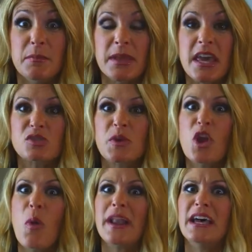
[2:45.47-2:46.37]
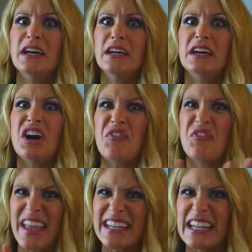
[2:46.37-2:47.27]
because we don't want to
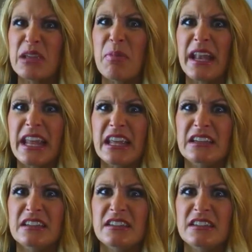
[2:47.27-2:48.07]
offend anybody.